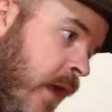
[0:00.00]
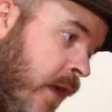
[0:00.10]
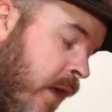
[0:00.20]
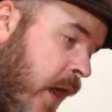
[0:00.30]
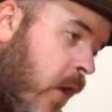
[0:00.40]

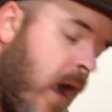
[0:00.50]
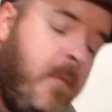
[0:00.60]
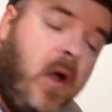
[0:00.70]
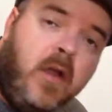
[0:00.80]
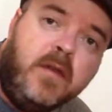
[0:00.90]
You know, I'm
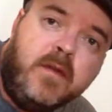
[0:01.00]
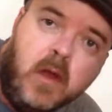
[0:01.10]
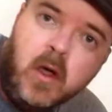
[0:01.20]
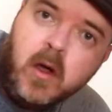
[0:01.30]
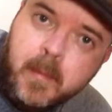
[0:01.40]
not on the
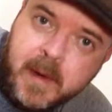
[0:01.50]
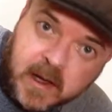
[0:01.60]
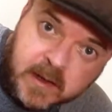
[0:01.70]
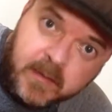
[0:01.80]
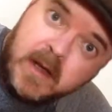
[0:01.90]
floor
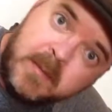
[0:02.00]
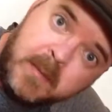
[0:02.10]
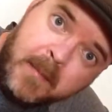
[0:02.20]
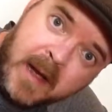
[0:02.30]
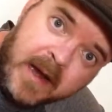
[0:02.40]
because I've lost
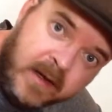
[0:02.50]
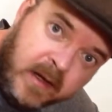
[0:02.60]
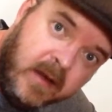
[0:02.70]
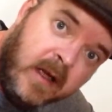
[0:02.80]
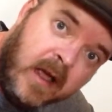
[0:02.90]
my mind.